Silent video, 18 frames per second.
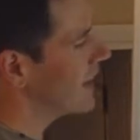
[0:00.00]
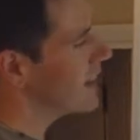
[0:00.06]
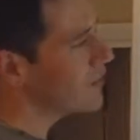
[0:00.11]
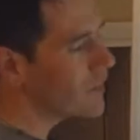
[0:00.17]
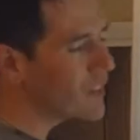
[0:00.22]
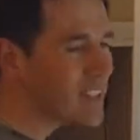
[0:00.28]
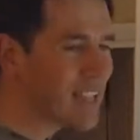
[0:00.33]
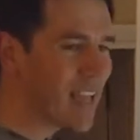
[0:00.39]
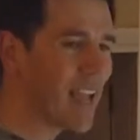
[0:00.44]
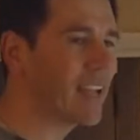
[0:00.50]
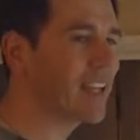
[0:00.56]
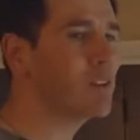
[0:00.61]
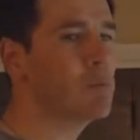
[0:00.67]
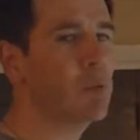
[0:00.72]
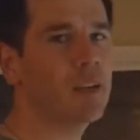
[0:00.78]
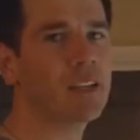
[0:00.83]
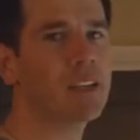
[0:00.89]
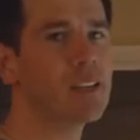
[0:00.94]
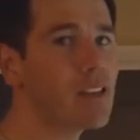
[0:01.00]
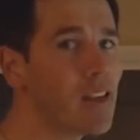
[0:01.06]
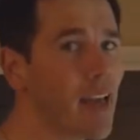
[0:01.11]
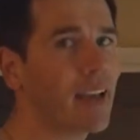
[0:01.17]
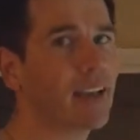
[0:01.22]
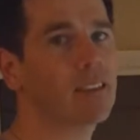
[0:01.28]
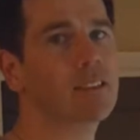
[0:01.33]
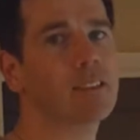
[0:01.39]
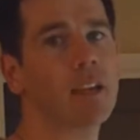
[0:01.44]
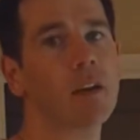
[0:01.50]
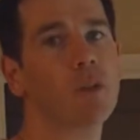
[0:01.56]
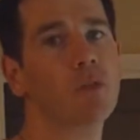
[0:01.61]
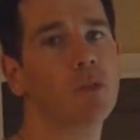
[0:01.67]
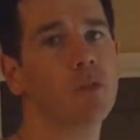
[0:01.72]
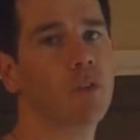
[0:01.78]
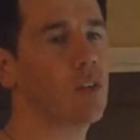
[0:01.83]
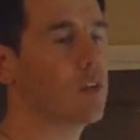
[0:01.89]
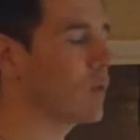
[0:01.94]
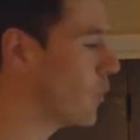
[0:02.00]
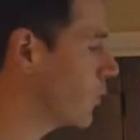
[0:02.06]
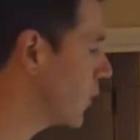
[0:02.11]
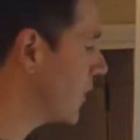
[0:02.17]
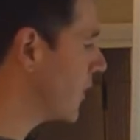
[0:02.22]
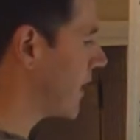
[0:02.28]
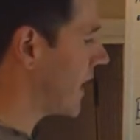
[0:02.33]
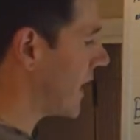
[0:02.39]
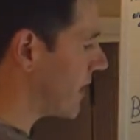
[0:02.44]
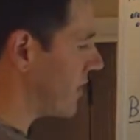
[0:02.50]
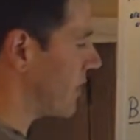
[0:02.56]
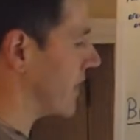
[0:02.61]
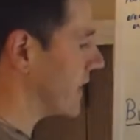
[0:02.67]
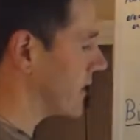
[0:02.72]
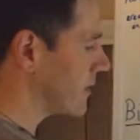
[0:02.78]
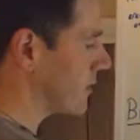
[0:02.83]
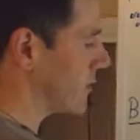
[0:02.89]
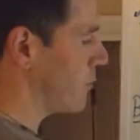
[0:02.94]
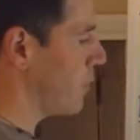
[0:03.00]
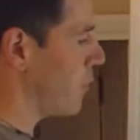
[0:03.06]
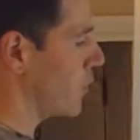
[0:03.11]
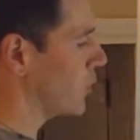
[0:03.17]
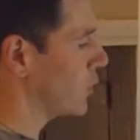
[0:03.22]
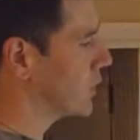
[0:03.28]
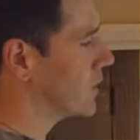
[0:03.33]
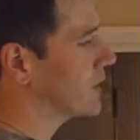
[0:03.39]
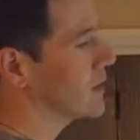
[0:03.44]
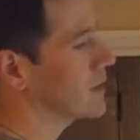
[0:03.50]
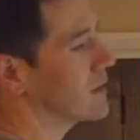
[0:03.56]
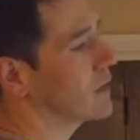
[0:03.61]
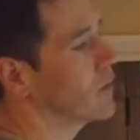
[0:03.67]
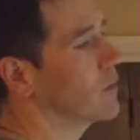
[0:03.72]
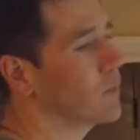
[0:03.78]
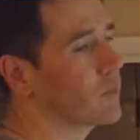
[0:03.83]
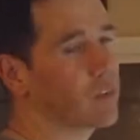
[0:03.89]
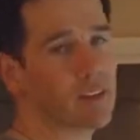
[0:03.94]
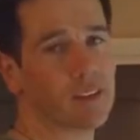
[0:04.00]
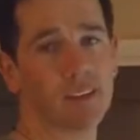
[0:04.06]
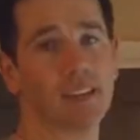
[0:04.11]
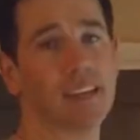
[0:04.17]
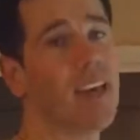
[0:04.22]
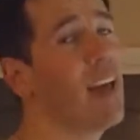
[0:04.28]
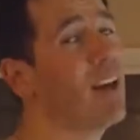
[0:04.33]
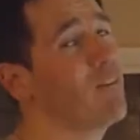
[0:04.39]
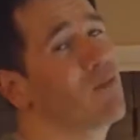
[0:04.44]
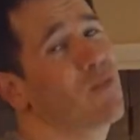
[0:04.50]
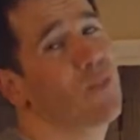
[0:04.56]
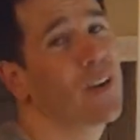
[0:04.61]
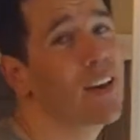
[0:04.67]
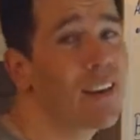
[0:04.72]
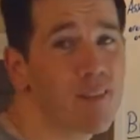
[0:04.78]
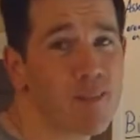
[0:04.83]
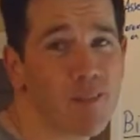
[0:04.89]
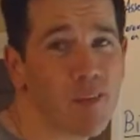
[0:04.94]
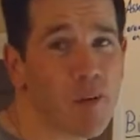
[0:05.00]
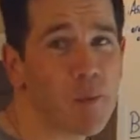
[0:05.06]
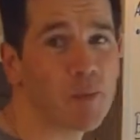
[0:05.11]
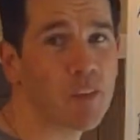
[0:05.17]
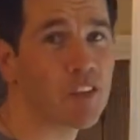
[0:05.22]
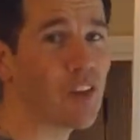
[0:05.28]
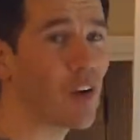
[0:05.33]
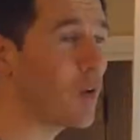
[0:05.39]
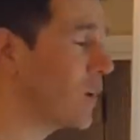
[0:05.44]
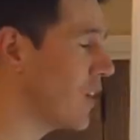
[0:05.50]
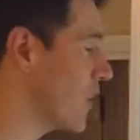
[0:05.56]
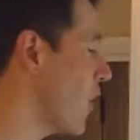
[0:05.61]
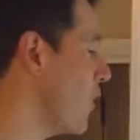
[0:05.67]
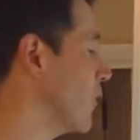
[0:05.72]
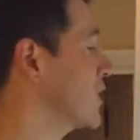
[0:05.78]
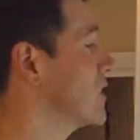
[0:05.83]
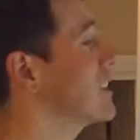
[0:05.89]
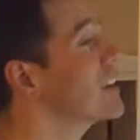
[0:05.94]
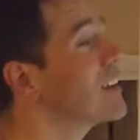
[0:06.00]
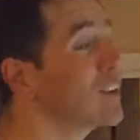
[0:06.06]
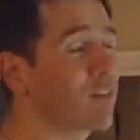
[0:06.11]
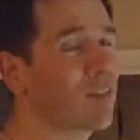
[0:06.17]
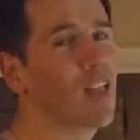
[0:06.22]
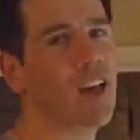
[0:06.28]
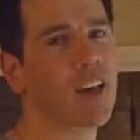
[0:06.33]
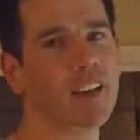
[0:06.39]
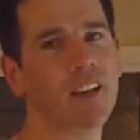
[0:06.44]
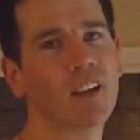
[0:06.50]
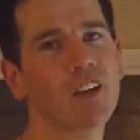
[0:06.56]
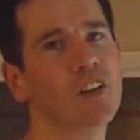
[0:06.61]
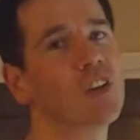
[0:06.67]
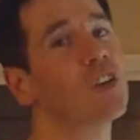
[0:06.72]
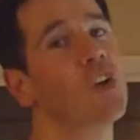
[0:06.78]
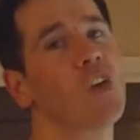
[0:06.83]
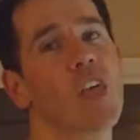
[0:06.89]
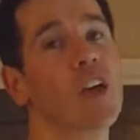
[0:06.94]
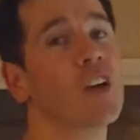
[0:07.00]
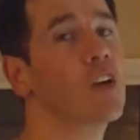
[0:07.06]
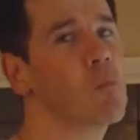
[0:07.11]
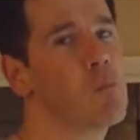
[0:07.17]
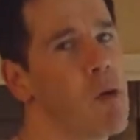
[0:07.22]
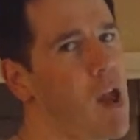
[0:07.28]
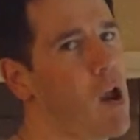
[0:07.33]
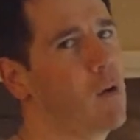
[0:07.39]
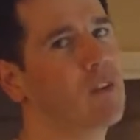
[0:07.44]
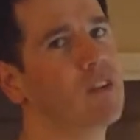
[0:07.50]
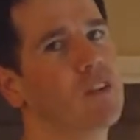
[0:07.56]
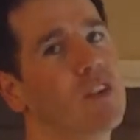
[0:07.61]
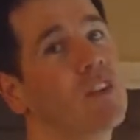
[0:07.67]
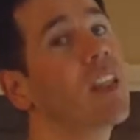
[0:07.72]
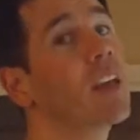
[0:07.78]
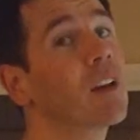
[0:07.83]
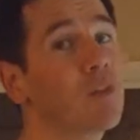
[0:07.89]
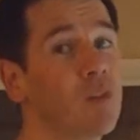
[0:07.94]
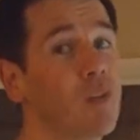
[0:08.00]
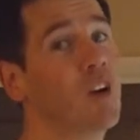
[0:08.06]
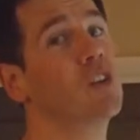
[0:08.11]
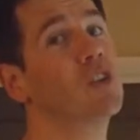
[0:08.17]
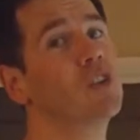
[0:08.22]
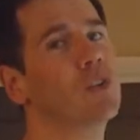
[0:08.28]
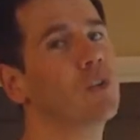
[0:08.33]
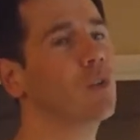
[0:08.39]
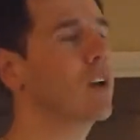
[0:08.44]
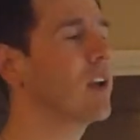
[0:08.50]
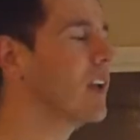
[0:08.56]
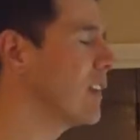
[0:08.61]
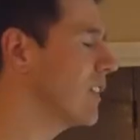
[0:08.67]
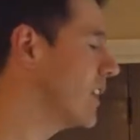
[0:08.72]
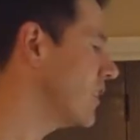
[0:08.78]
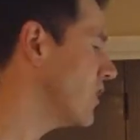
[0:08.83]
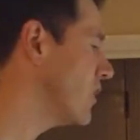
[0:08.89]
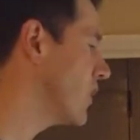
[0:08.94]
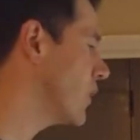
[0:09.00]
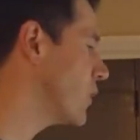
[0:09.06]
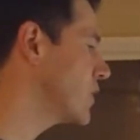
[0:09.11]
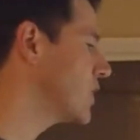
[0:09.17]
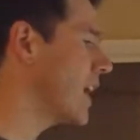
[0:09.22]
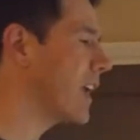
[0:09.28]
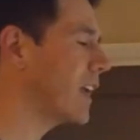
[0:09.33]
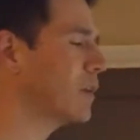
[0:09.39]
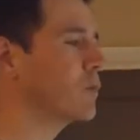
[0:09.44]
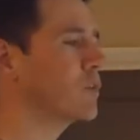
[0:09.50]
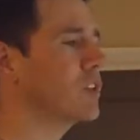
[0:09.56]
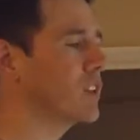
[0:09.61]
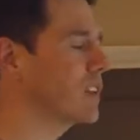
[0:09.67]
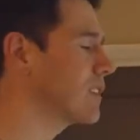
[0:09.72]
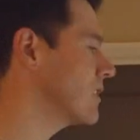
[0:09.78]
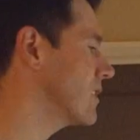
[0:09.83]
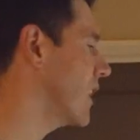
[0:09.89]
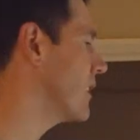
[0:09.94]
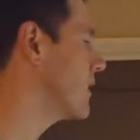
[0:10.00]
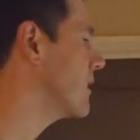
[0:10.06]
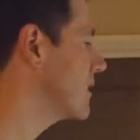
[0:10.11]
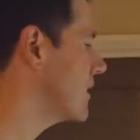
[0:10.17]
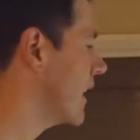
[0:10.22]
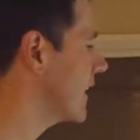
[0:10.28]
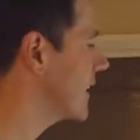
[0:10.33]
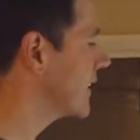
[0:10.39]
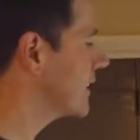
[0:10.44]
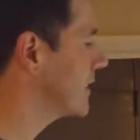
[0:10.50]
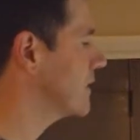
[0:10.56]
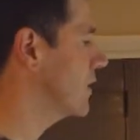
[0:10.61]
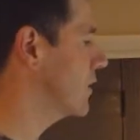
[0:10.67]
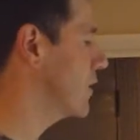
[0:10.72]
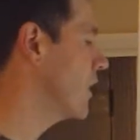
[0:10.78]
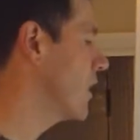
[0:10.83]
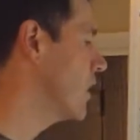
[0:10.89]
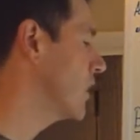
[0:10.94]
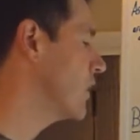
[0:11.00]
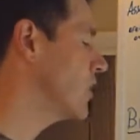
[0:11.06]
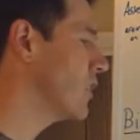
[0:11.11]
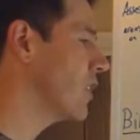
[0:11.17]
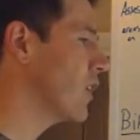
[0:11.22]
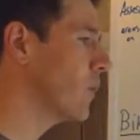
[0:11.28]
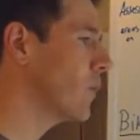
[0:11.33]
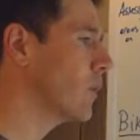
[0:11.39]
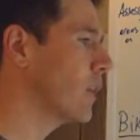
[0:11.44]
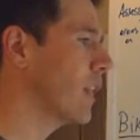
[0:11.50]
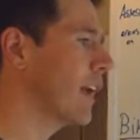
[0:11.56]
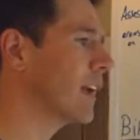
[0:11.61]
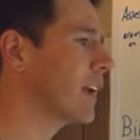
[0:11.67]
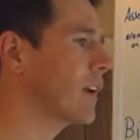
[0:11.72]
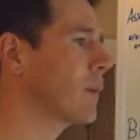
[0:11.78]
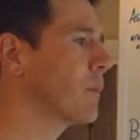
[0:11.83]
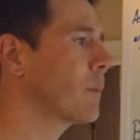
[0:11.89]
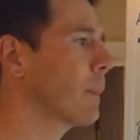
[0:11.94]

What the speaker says: if there's anybody negative within this support system, get rid of them, you know. And obviously if, like, you know, they're your parents and they fund you, then, you know, take them to the side and say, listen, you know, like,